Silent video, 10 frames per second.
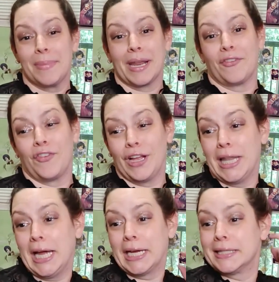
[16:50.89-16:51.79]
but I feel
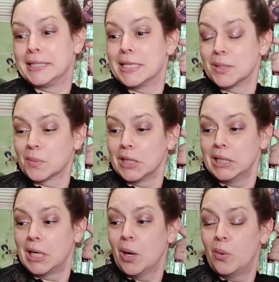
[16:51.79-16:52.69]
like that doesn't really
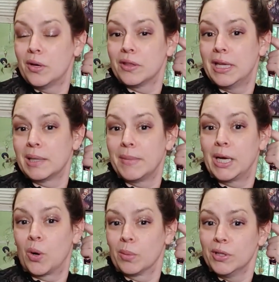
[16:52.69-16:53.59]
go with like my
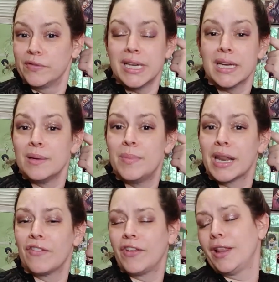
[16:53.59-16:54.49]
normal vibe. But
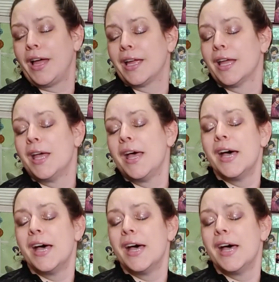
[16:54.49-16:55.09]
I feel like